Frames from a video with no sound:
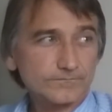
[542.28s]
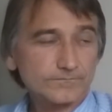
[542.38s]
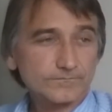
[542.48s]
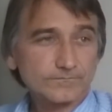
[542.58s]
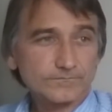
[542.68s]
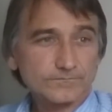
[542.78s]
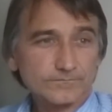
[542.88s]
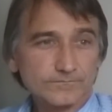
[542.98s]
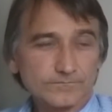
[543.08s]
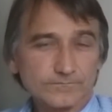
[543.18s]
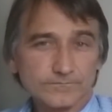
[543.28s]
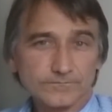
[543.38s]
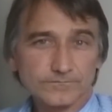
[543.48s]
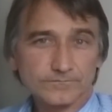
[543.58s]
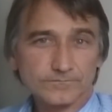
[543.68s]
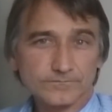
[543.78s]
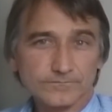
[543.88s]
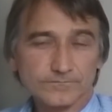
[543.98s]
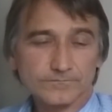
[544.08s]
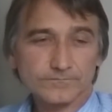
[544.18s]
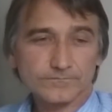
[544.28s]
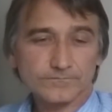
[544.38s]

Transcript: (silent)